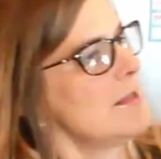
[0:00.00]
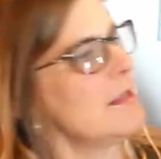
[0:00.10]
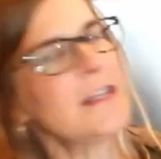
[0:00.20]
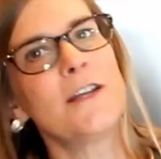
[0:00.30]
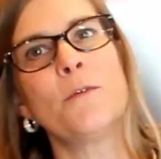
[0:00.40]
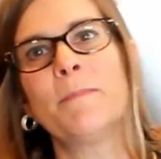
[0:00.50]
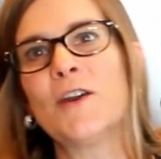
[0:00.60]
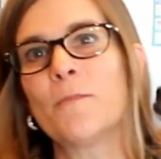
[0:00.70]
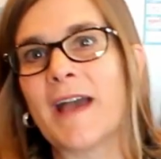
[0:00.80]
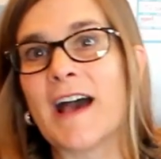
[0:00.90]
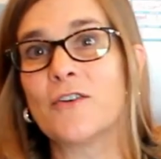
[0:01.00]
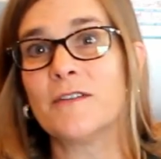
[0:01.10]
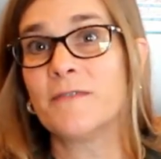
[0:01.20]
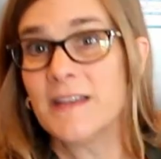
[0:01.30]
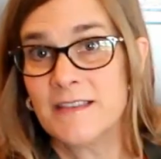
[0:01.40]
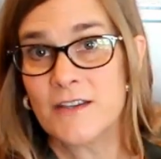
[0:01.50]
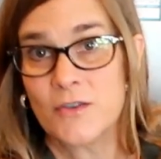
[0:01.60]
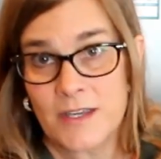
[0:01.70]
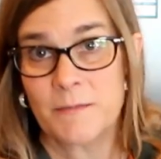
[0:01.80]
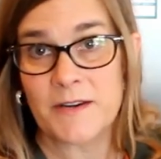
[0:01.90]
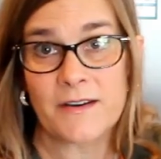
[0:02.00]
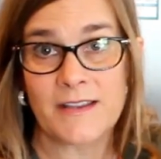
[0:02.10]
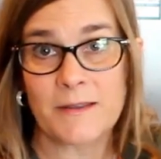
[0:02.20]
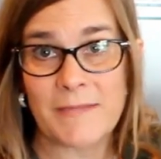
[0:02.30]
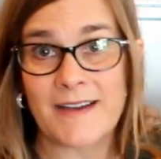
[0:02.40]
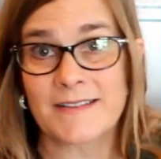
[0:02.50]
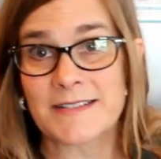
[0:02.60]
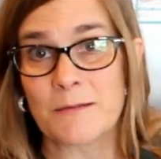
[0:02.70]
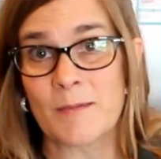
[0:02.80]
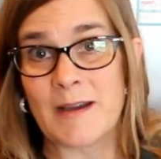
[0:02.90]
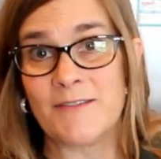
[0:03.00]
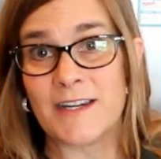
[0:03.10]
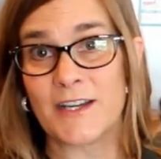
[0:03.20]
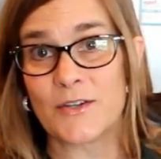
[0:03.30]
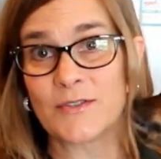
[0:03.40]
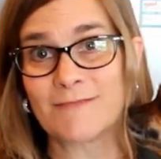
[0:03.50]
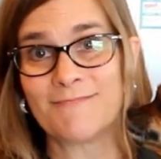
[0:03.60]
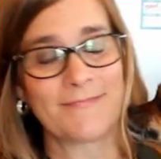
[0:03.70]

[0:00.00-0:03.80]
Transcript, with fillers: The little pitter-patter of feet that you keep hearing in the back of some of my videos.